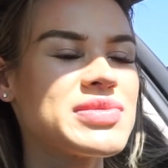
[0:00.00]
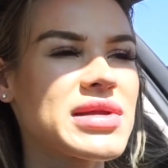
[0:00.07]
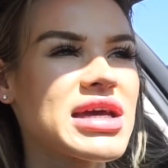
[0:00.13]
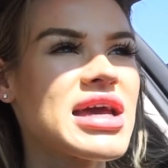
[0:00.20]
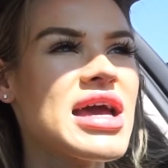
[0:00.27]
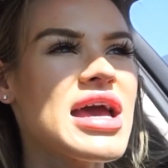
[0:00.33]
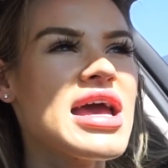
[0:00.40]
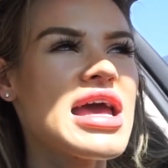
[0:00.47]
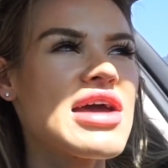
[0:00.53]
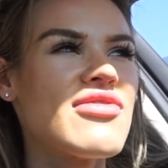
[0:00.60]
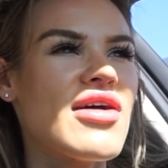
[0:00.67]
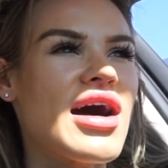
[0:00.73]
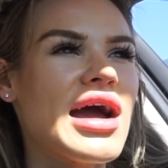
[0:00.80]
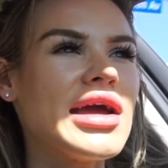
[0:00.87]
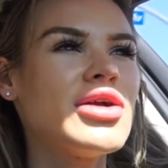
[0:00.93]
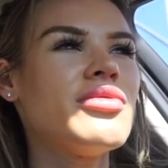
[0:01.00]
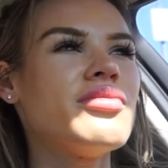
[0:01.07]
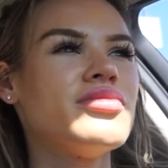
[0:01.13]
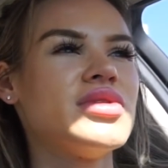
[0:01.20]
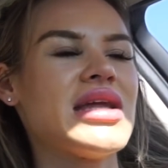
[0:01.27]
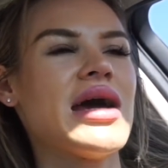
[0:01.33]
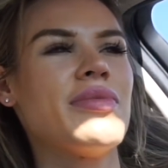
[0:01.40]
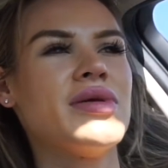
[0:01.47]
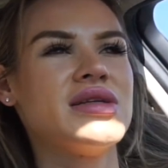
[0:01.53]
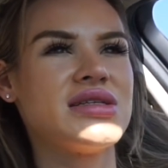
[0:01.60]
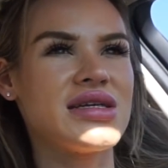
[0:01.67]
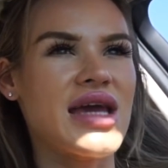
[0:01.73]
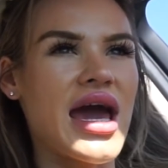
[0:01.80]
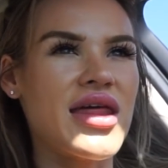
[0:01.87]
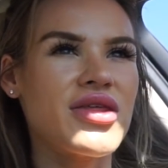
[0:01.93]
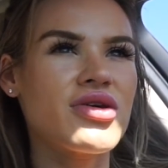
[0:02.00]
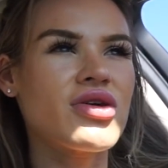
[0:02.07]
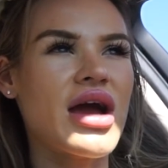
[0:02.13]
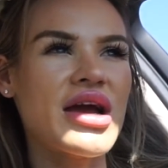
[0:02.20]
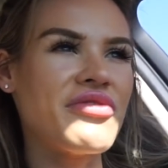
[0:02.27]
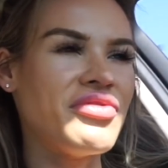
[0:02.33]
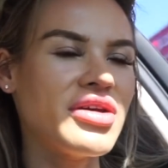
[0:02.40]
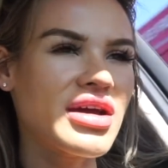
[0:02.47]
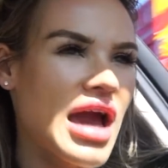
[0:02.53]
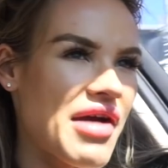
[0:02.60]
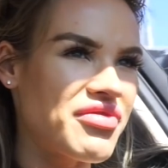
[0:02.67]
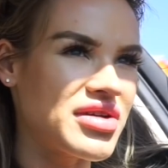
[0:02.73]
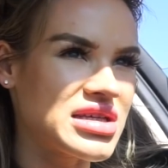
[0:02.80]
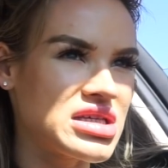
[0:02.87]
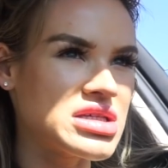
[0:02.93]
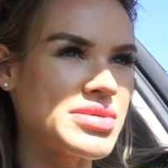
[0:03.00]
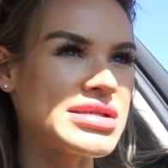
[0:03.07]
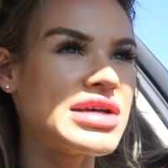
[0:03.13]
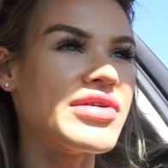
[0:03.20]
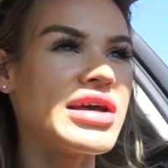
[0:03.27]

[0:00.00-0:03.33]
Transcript: but like if I don't not put together, I feel like I have to excuse myself.